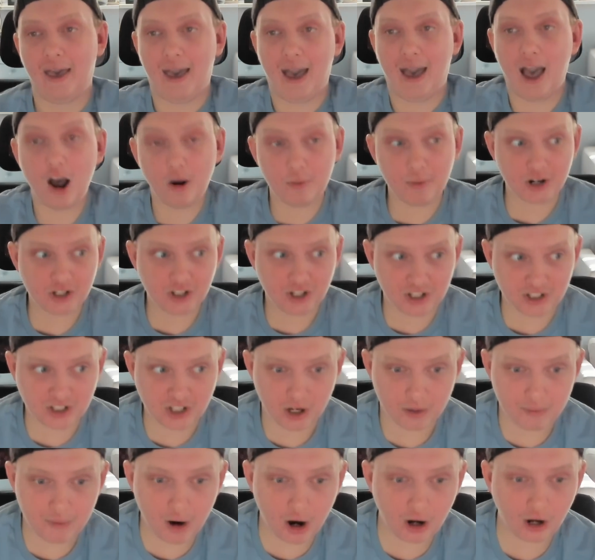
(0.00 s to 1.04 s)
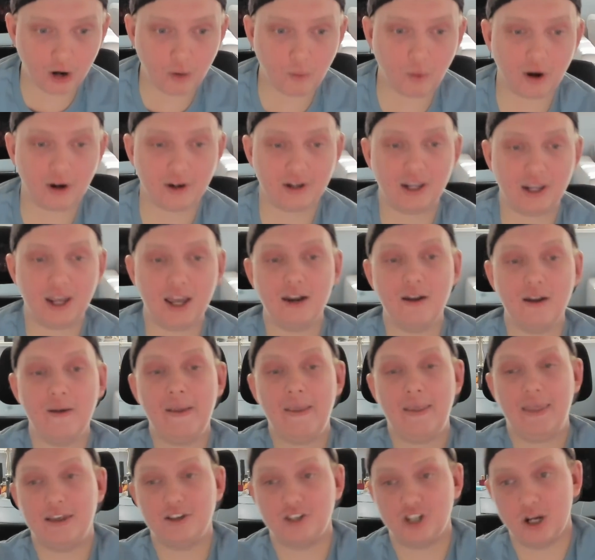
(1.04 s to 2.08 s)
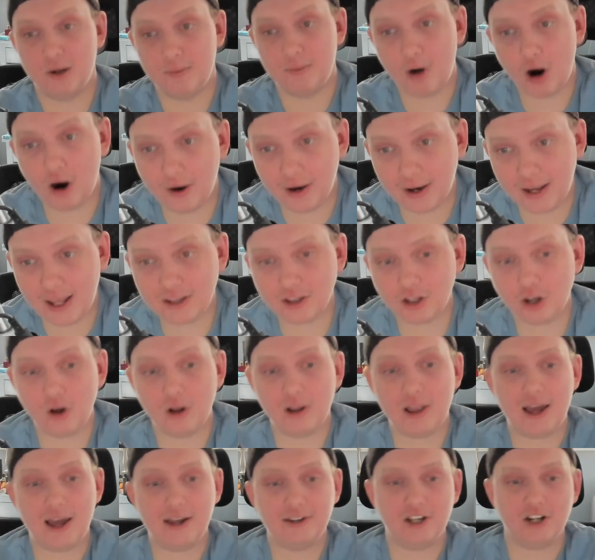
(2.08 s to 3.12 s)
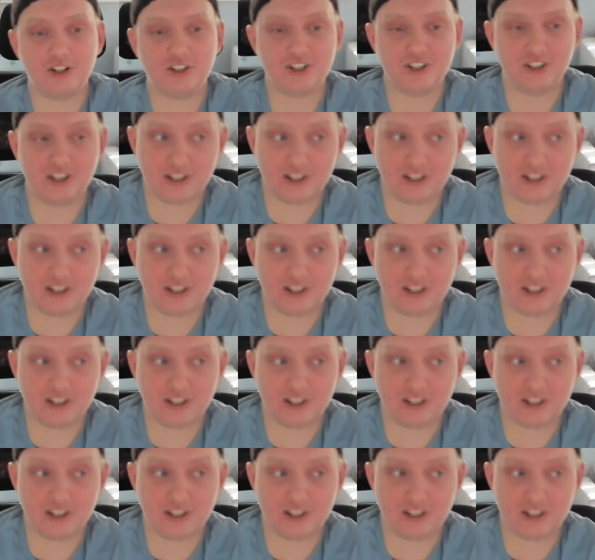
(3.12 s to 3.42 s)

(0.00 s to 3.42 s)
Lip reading: How much does Kamara work in? Is Kamara getting the goal line touches?